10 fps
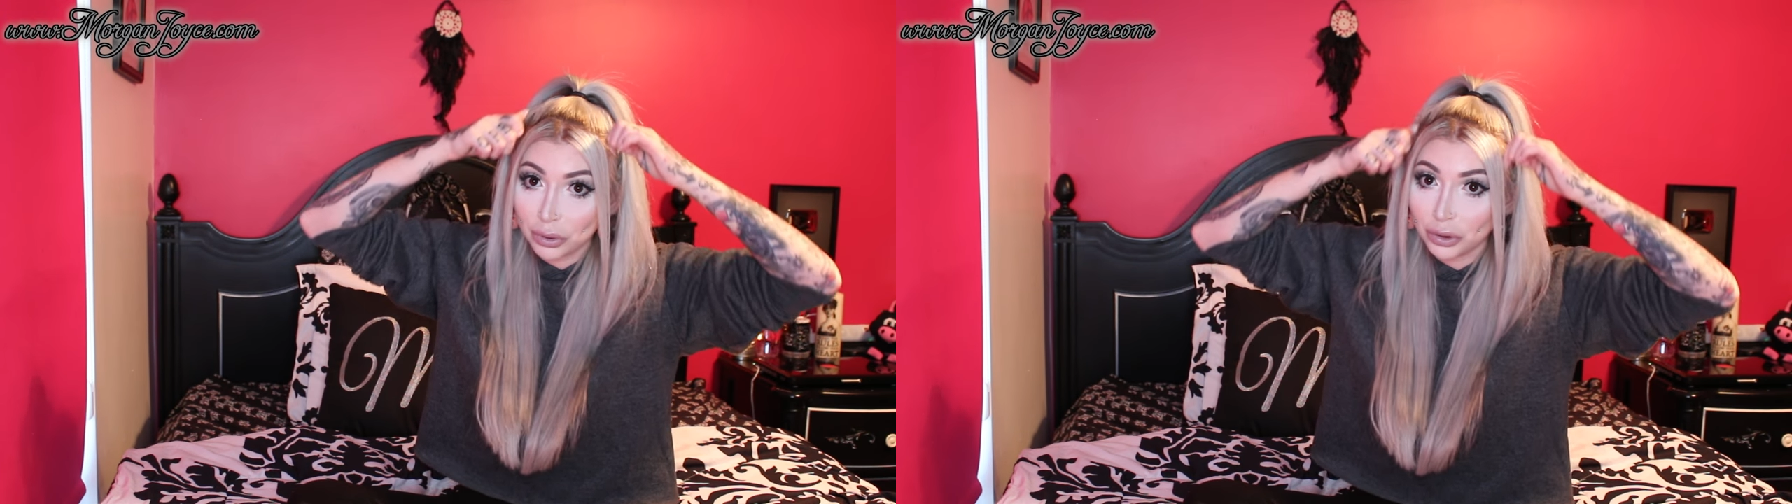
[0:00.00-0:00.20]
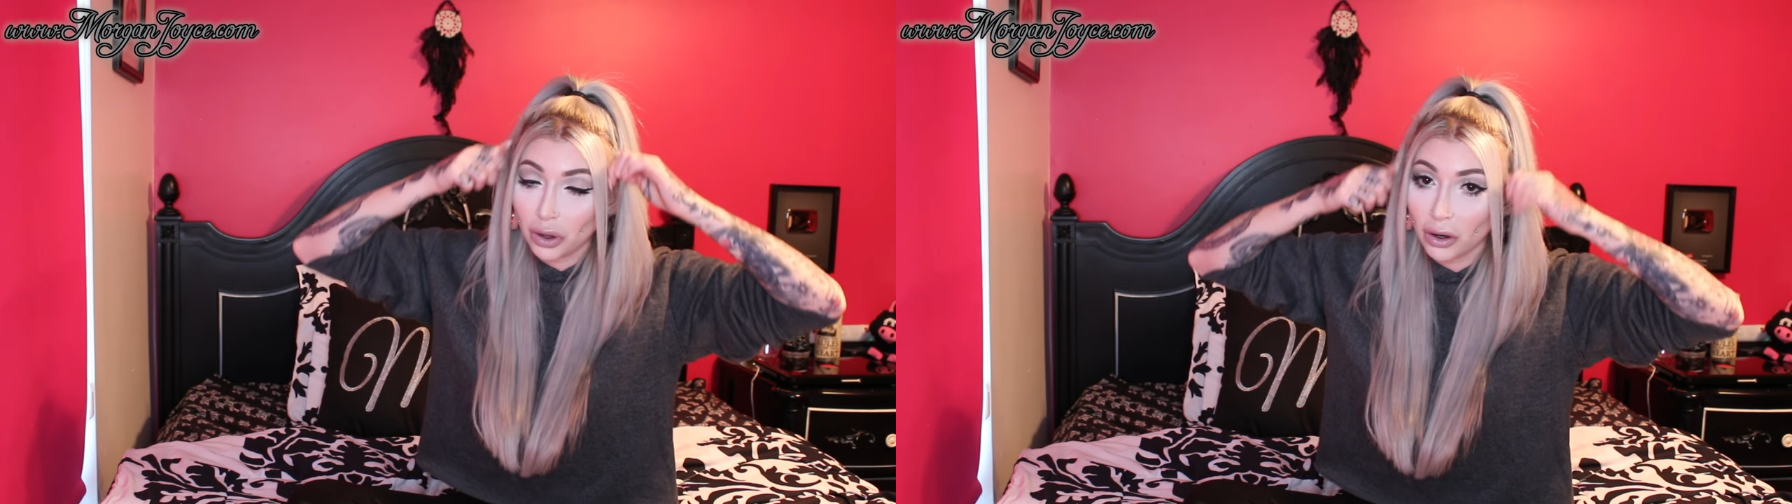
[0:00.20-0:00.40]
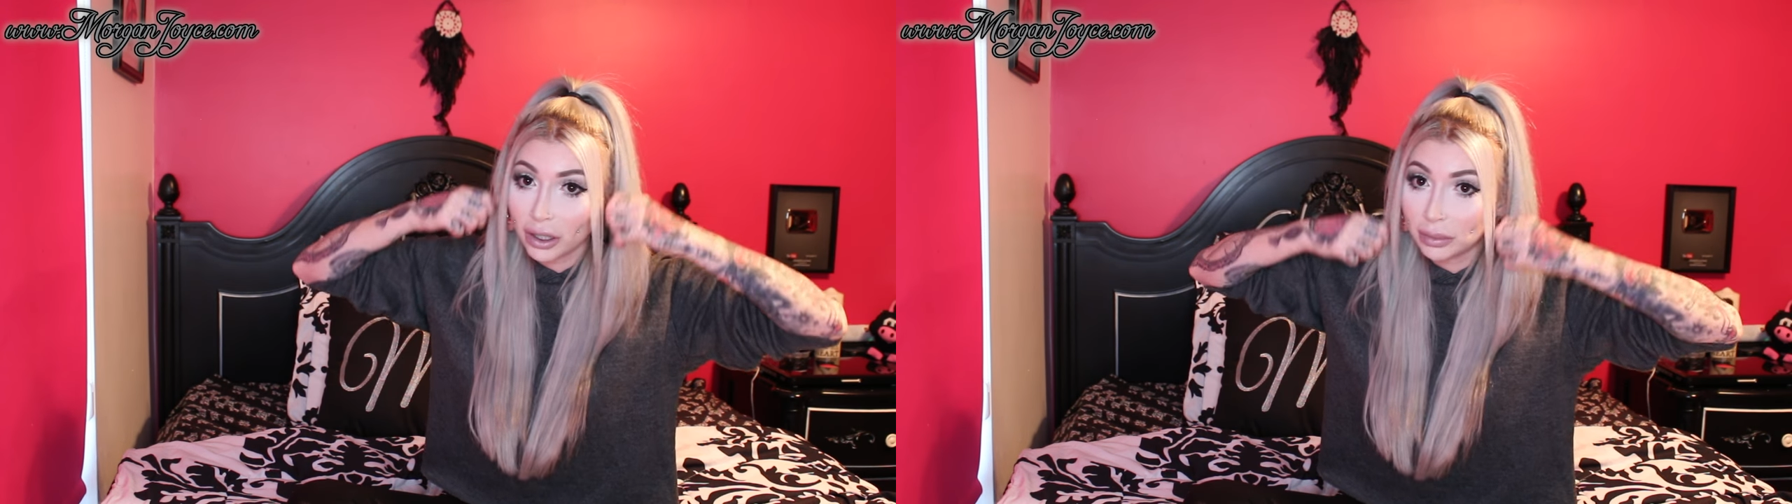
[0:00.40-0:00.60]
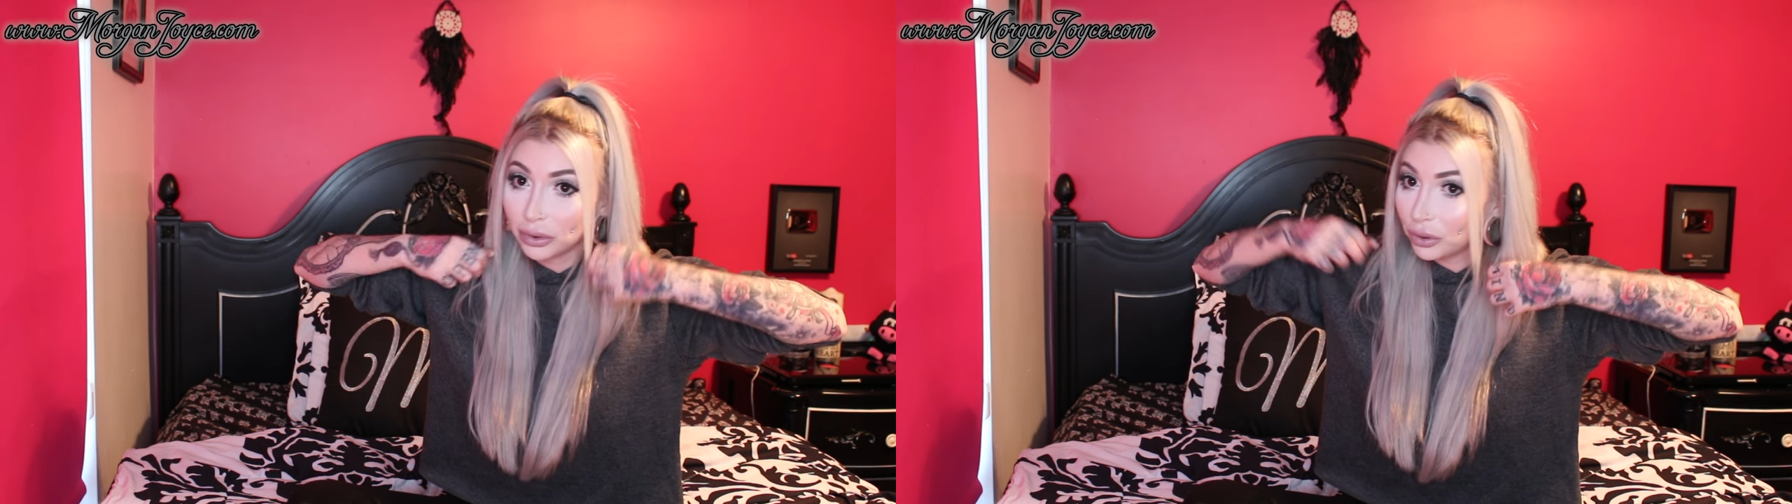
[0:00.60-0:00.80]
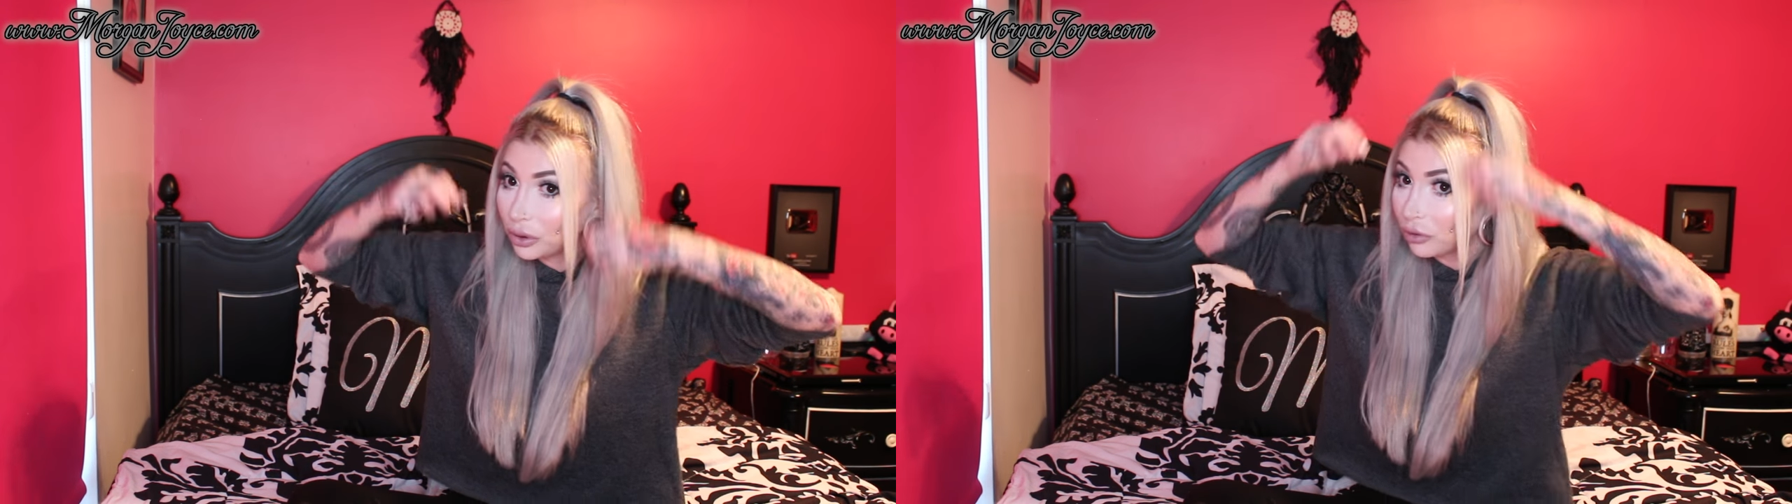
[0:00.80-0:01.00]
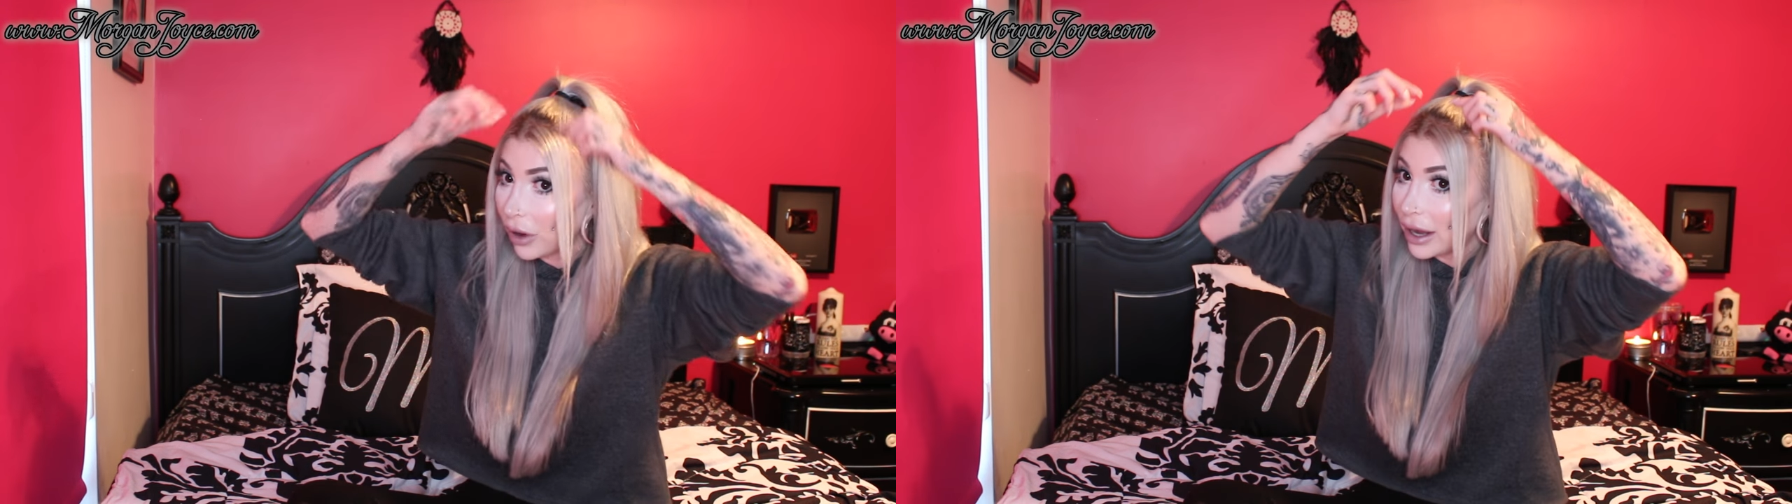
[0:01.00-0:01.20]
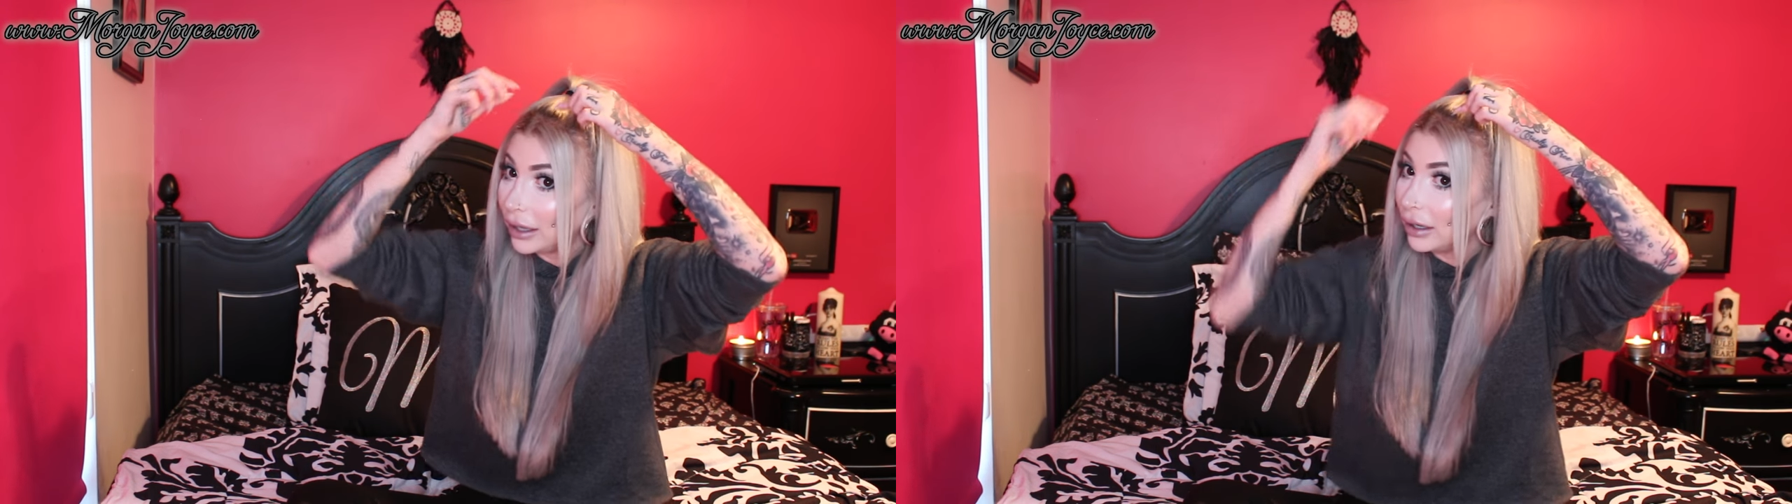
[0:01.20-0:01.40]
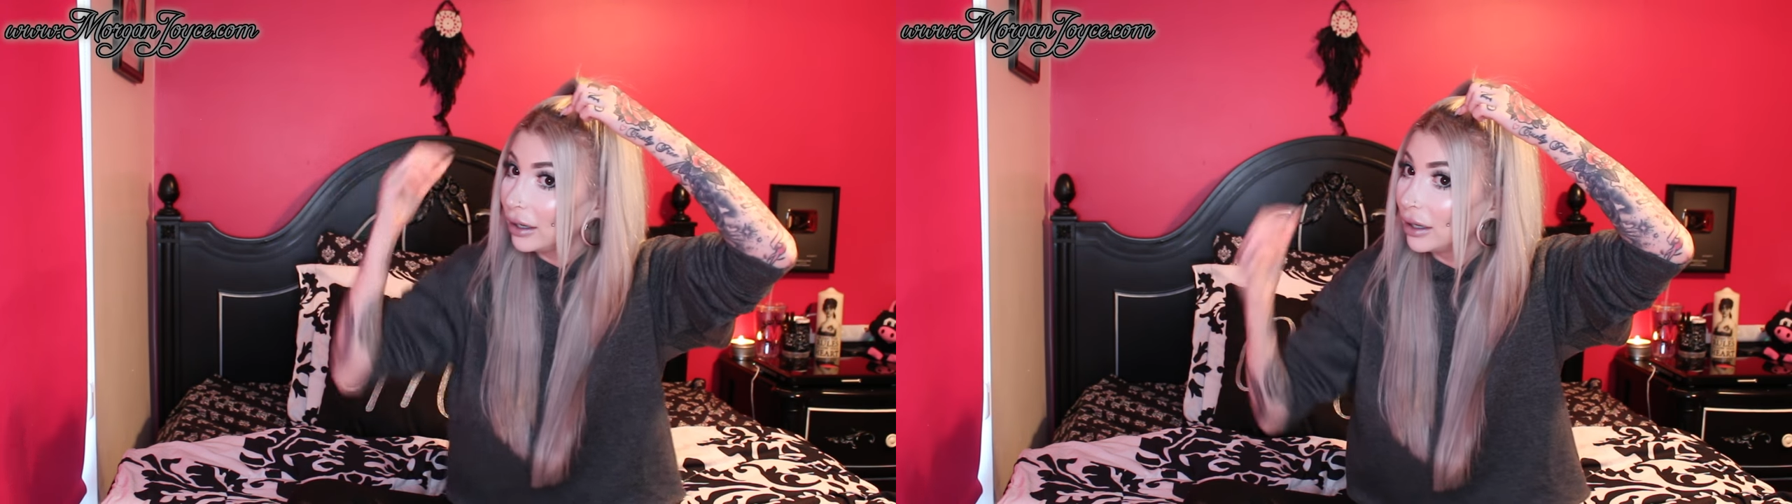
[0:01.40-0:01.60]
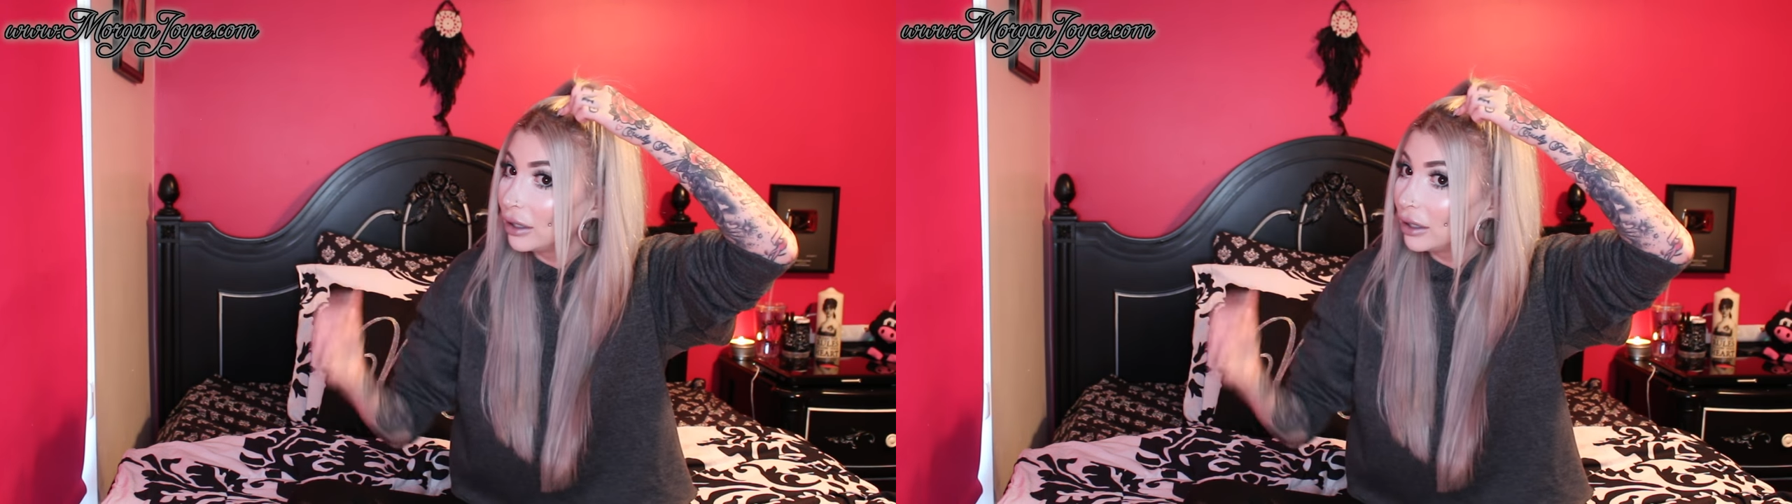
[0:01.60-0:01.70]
dark blue-gray